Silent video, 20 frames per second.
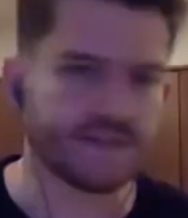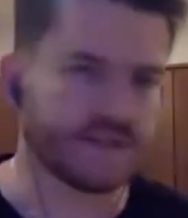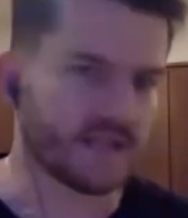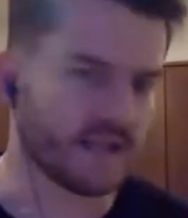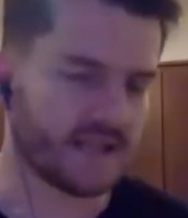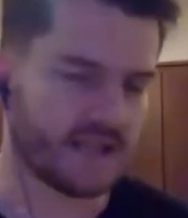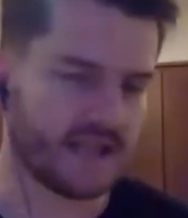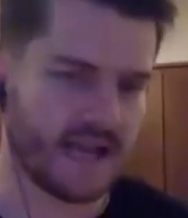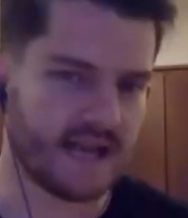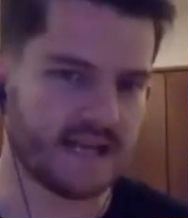
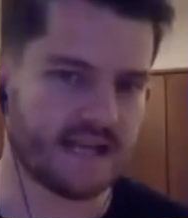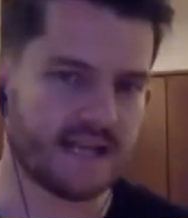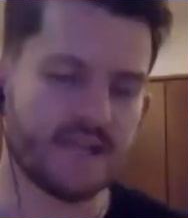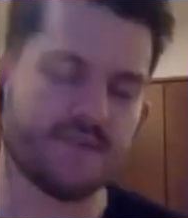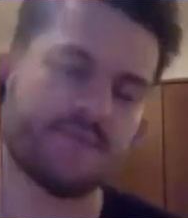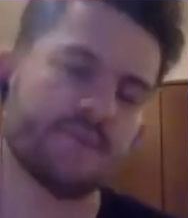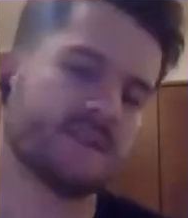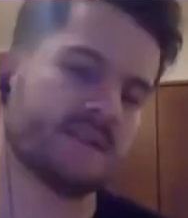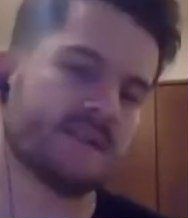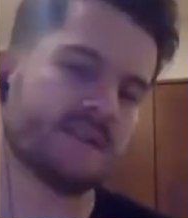that
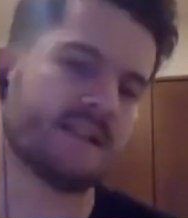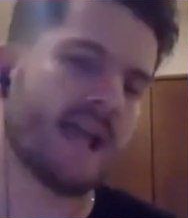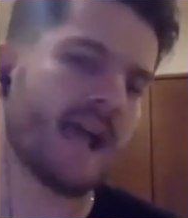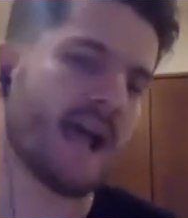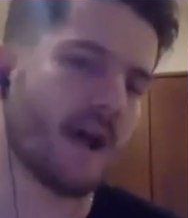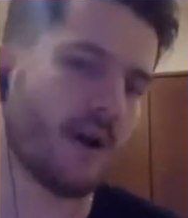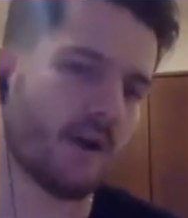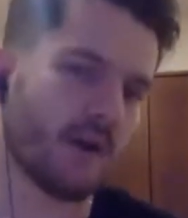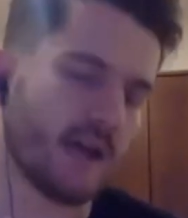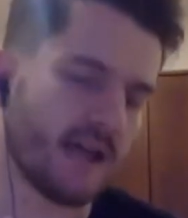even
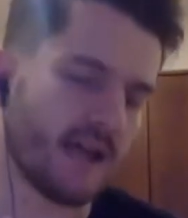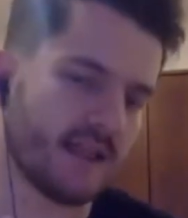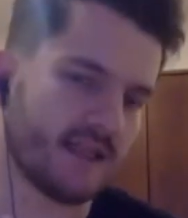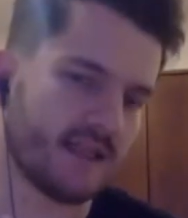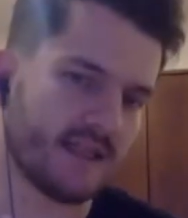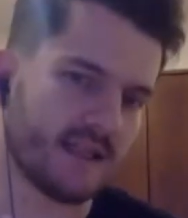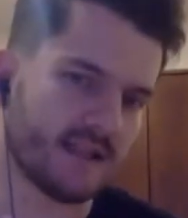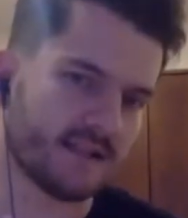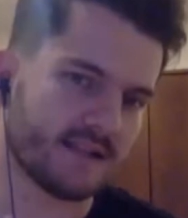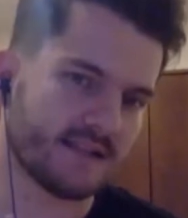now at
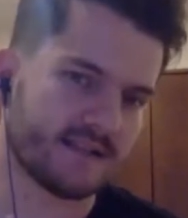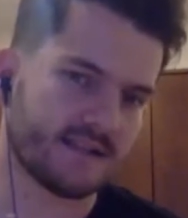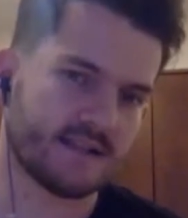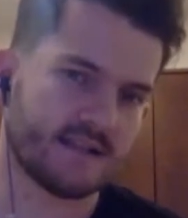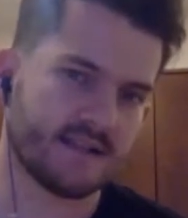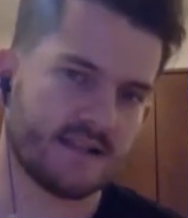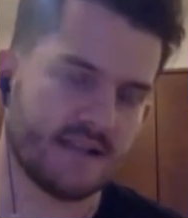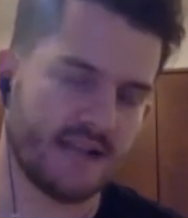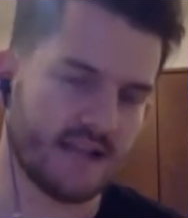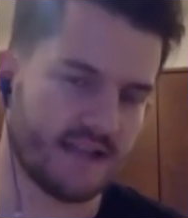
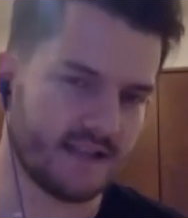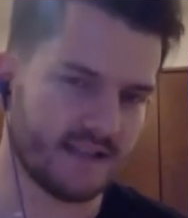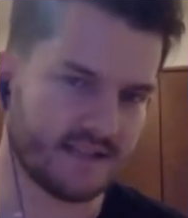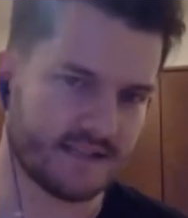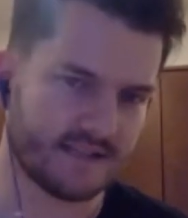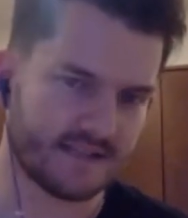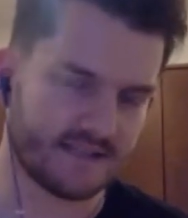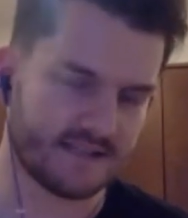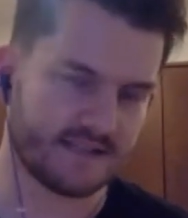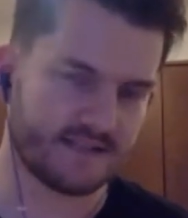
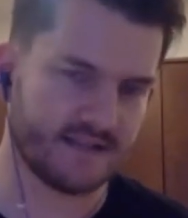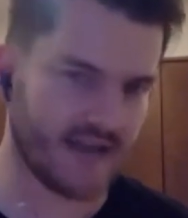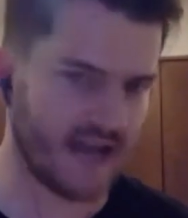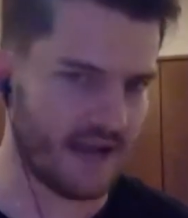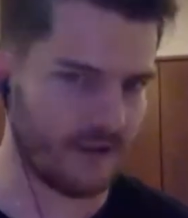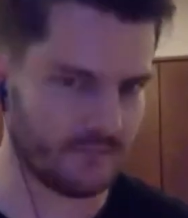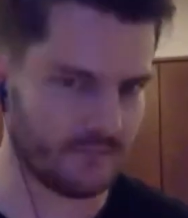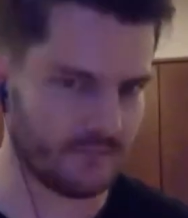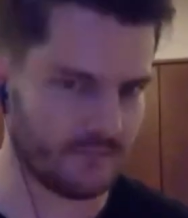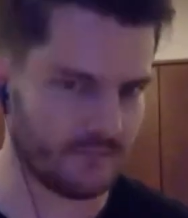this
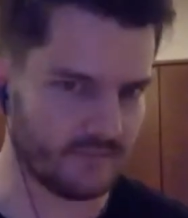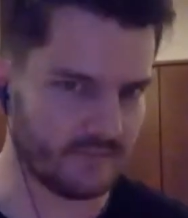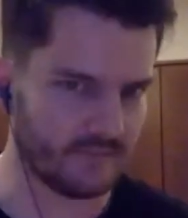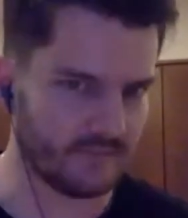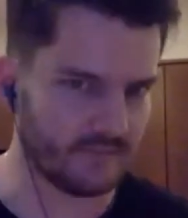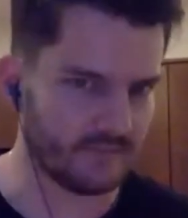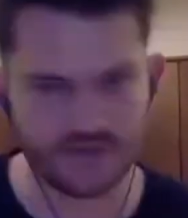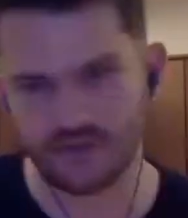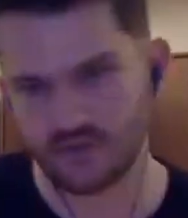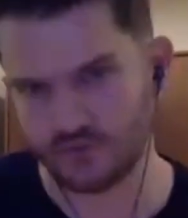time in
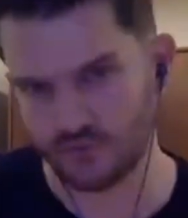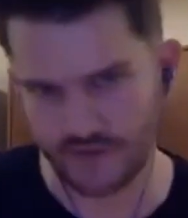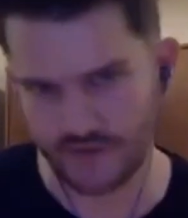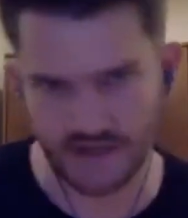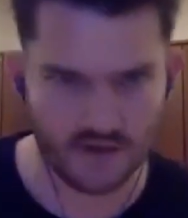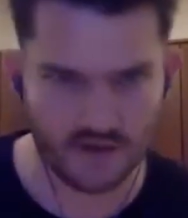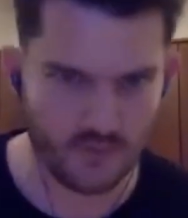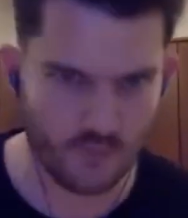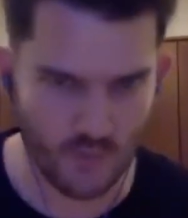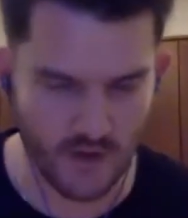
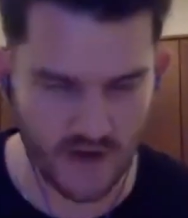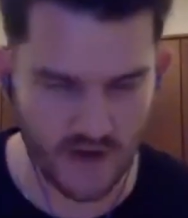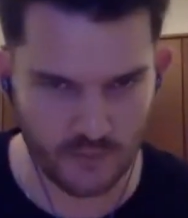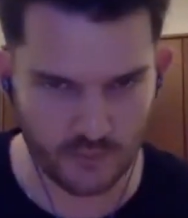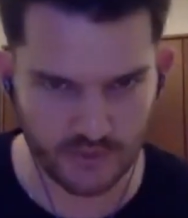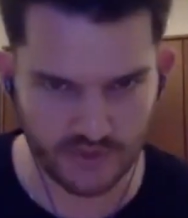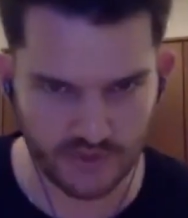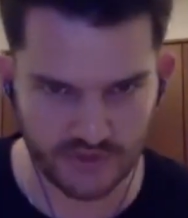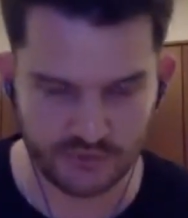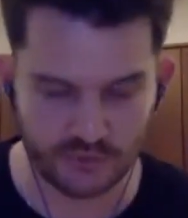history, when
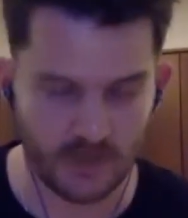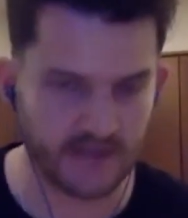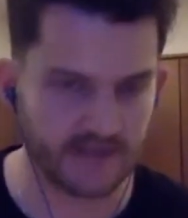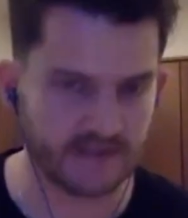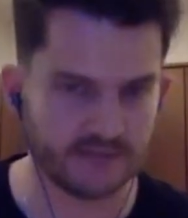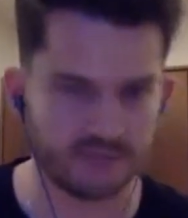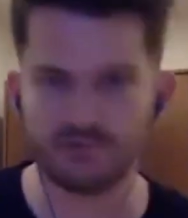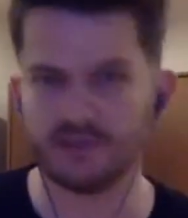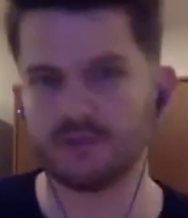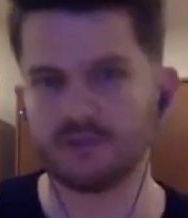we're trying
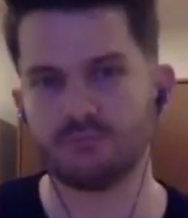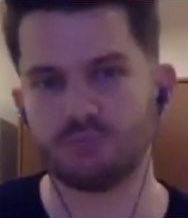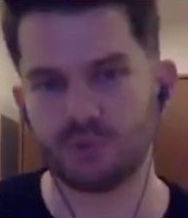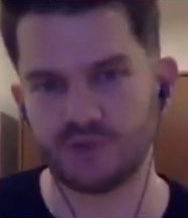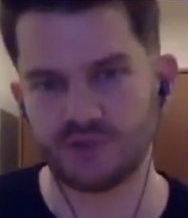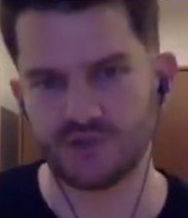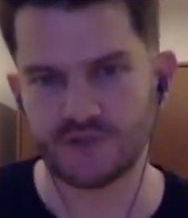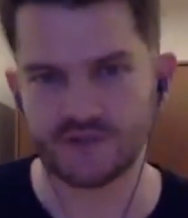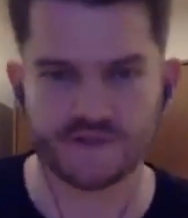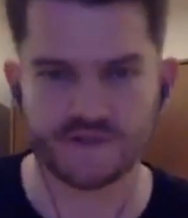to build
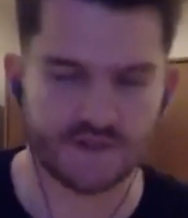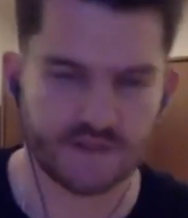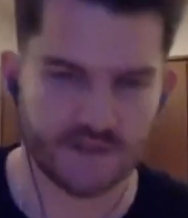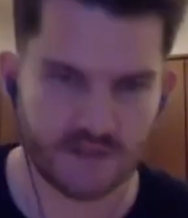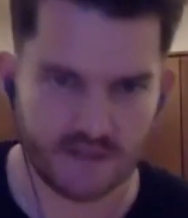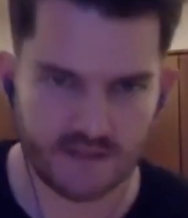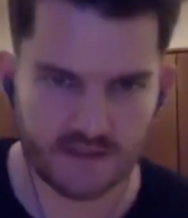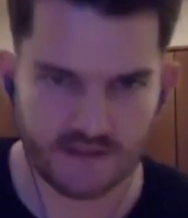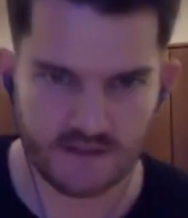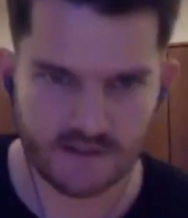bridges
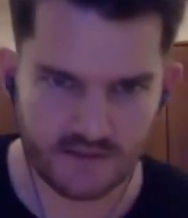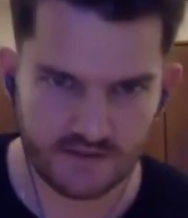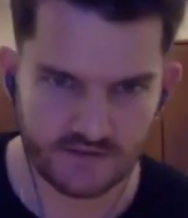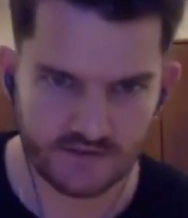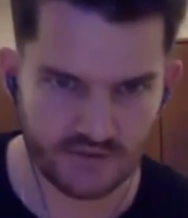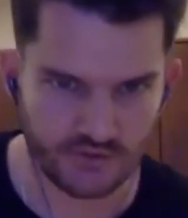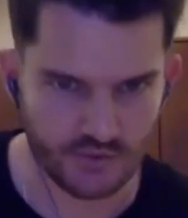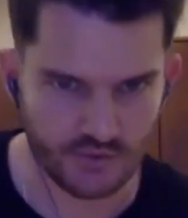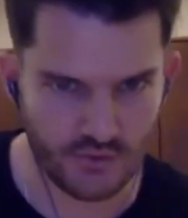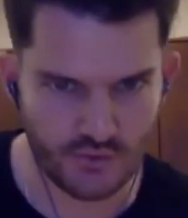
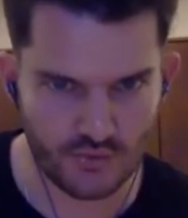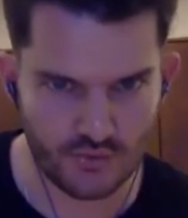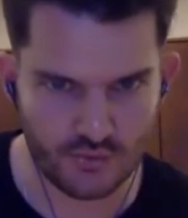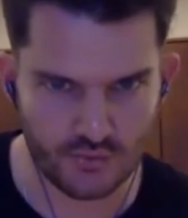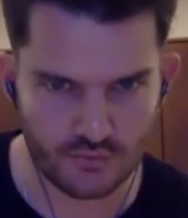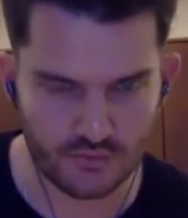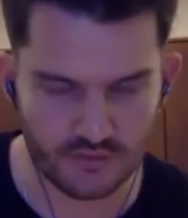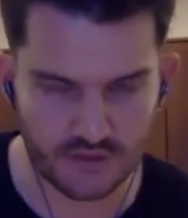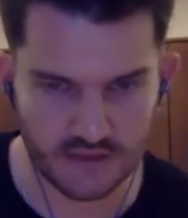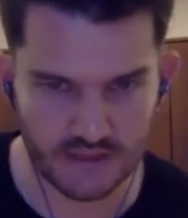
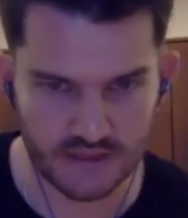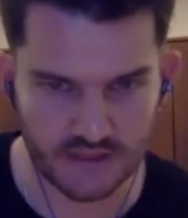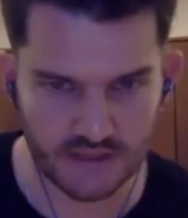to